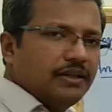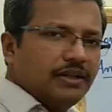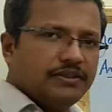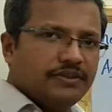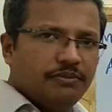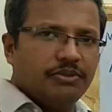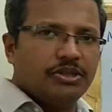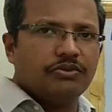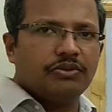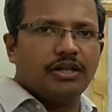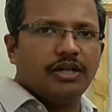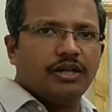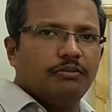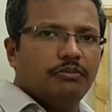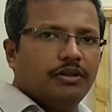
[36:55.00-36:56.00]
asymmetric
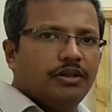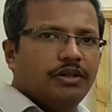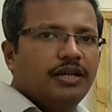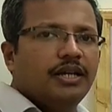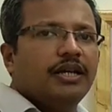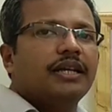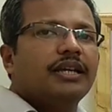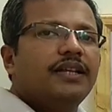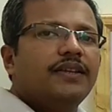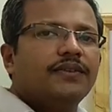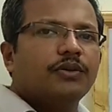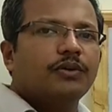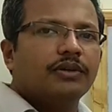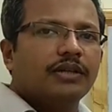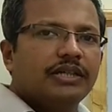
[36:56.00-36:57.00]
carbon
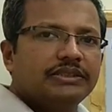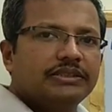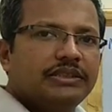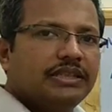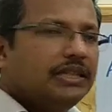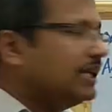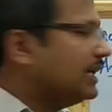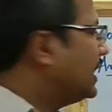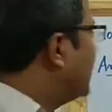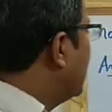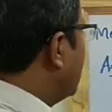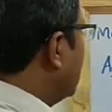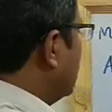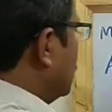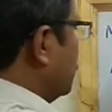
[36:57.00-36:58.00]
is known as the
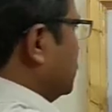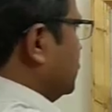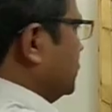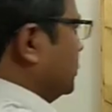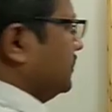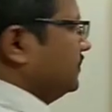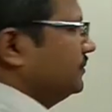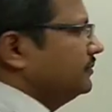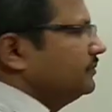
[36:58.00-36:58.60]
anomers.